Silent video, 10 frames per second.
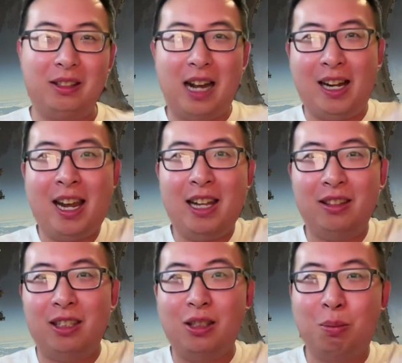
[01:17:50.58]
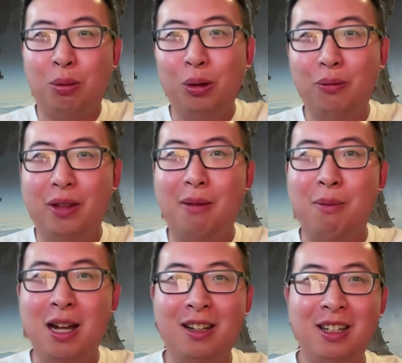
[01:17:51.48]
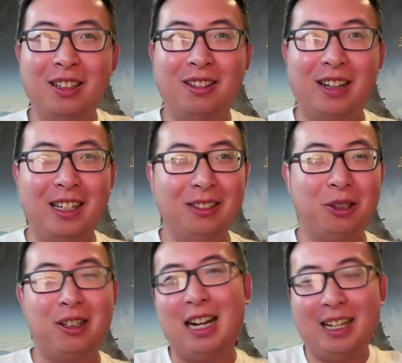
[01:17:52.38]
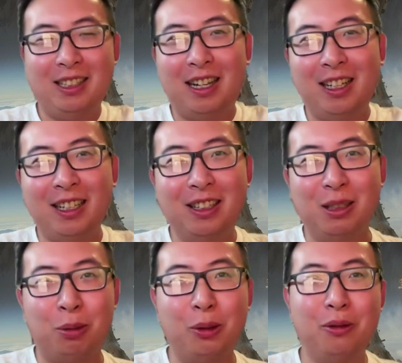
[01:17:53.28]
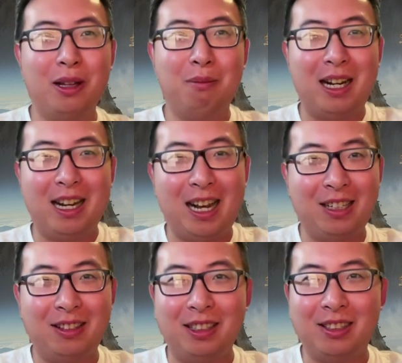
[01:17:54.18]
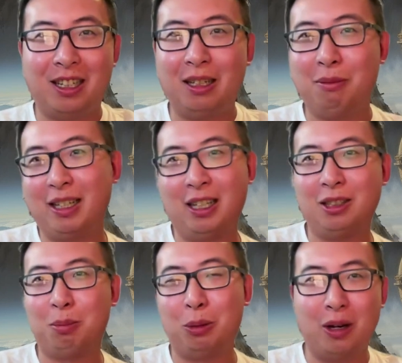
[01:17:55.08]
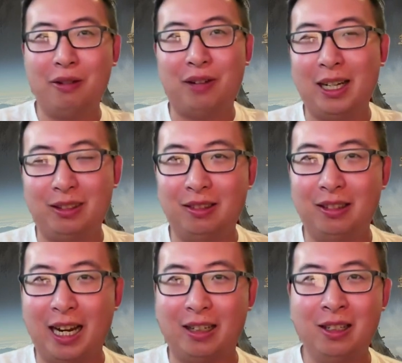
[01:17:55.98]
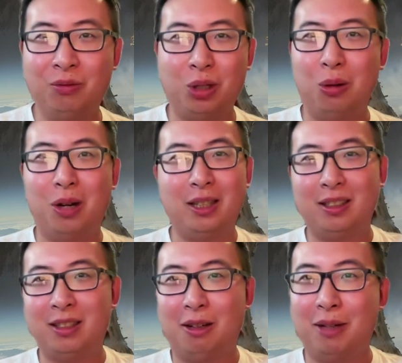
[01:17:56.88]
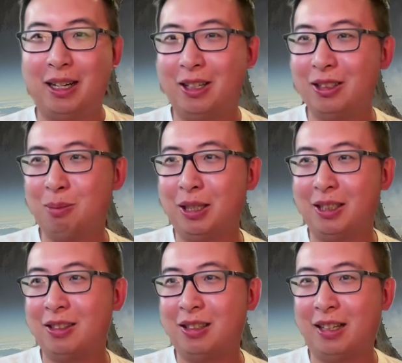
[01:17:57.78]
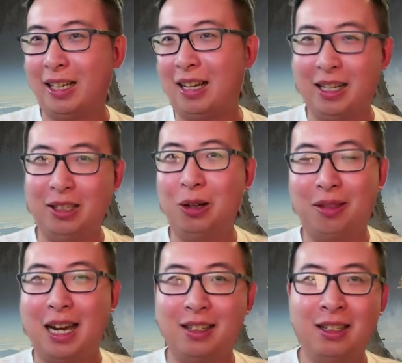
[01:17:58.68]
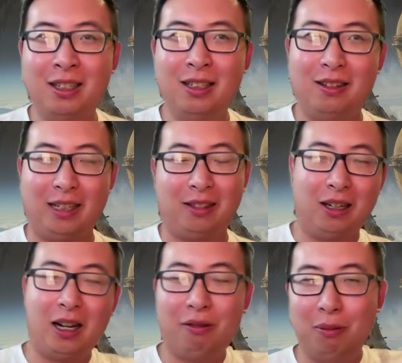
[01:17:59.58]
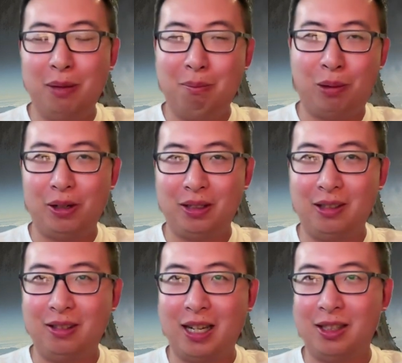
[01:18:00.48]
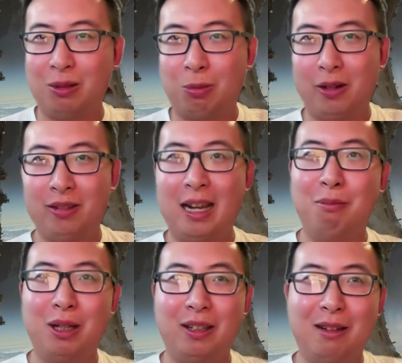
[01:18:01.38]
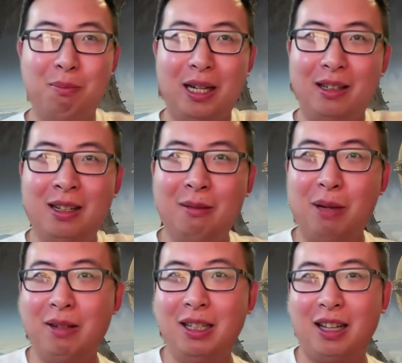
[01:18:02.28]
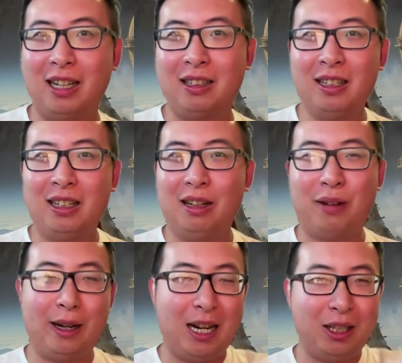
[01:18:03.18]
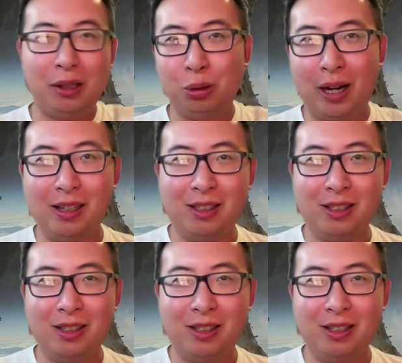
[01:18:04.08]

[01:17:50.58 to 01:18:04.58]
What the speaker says: I can't disprove them, right? Or I guess I can disprove them by actually selling my house. But what if I like don't want to sell my house because like I know that like the government person says it's worth 10 million, but maybe like if I actually try to